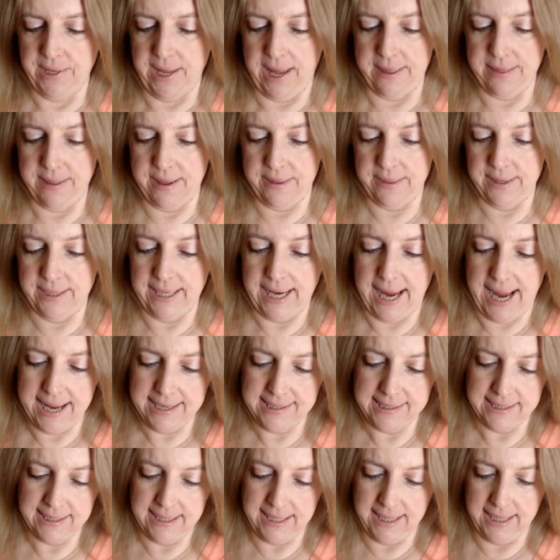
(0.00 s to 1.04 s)
And then the
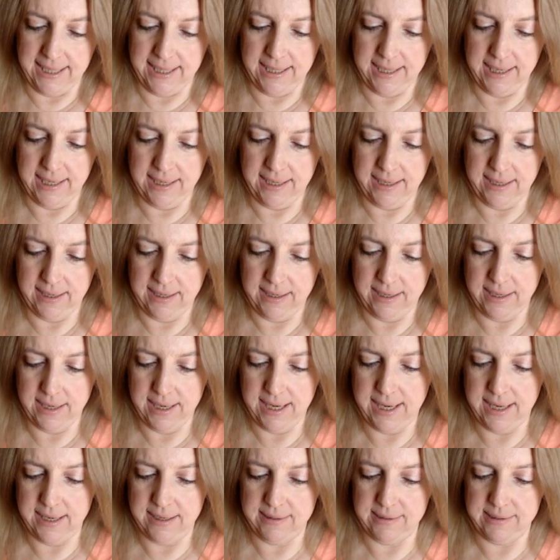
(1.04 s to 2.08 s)
last thing
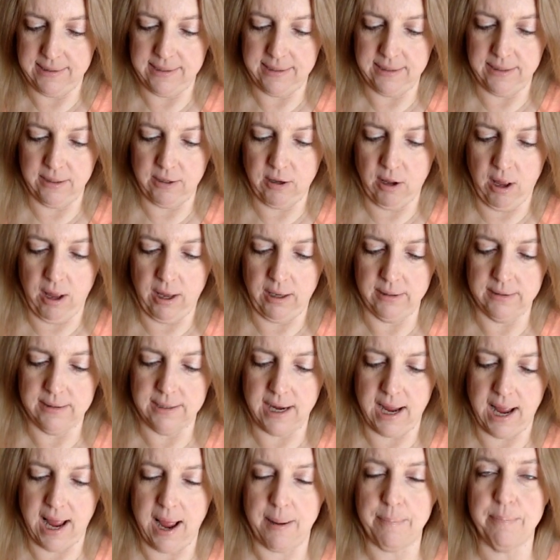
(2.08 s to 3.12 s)
is called
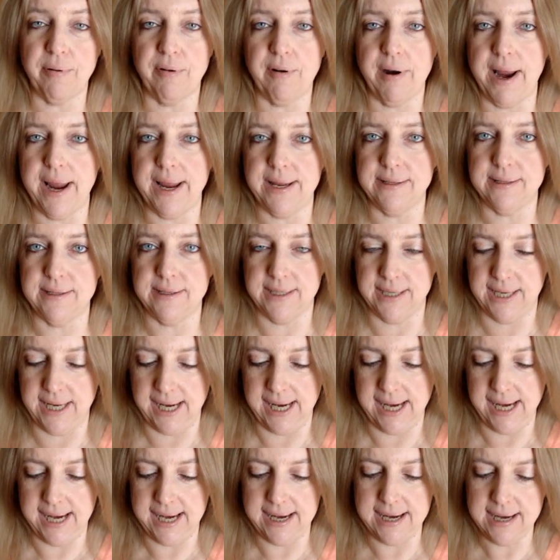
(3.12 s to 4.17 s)
Après
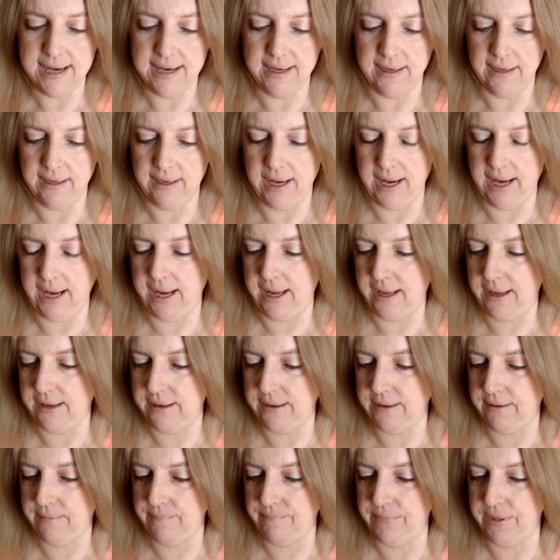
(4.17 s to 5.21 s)
Ski
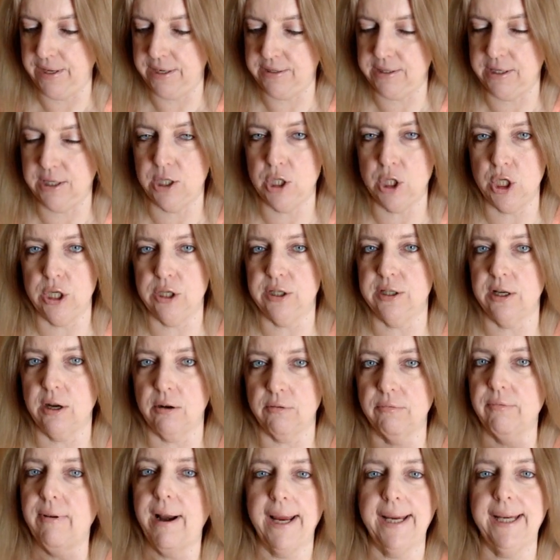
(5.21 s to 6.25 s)
and this is just a
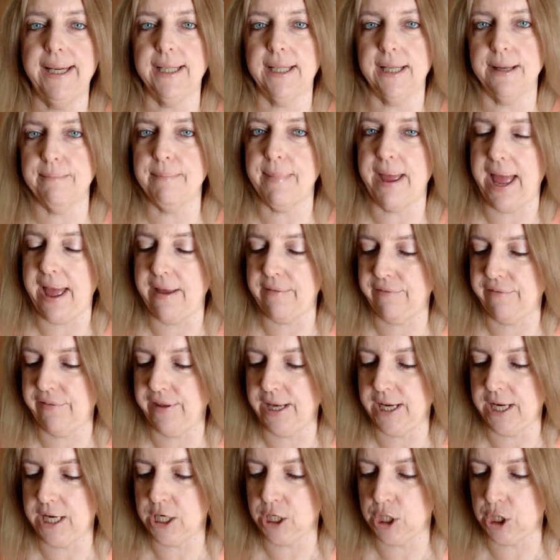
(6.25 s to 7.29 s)
regular matte
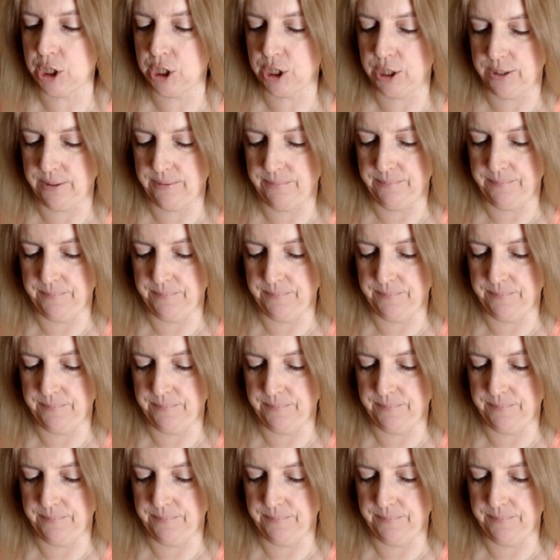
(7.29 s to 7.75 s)
finish.